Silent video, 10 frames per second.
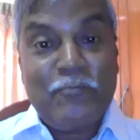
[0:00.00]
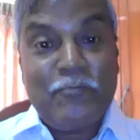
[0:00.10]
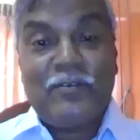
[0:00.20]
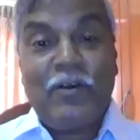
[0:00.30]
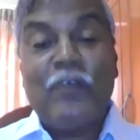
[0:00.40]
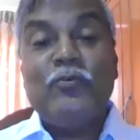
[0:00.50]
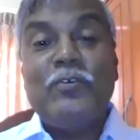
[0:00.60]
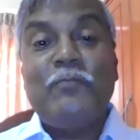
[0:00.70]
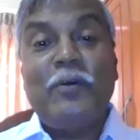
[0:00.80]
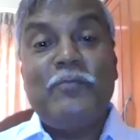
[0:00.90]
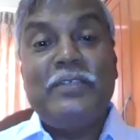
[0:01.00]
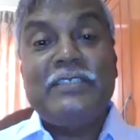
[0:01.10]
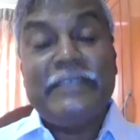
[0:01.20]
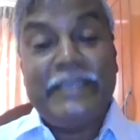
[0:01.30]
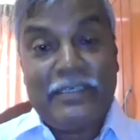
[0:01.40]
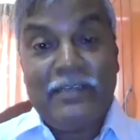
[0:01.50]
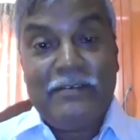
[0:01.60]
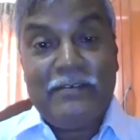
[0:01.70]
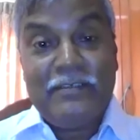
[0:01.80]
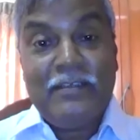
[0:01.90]
So how do we publish
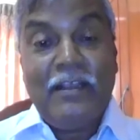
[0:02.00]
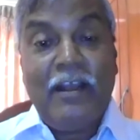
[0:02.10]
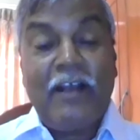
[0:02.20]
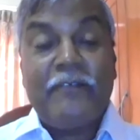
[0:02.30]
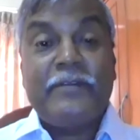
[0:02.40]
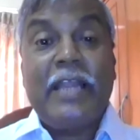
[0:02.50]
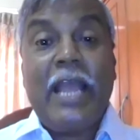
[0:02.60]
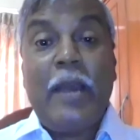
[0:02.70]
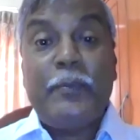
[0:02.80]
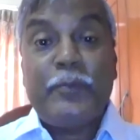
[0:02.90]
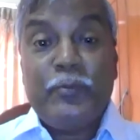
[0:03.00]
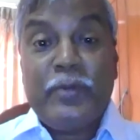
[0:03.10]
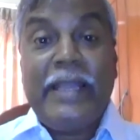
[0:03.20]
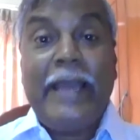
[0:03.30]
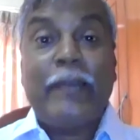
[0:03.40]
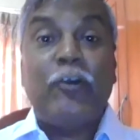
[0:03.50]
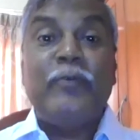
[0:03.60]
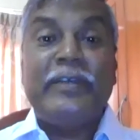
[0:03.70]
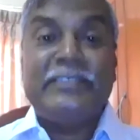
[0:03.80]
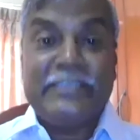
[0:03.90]
data after appropriately
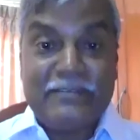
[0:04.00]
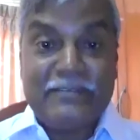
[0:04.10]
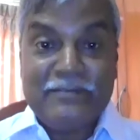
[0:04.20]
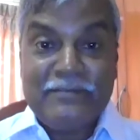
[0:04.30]
anonymizing it?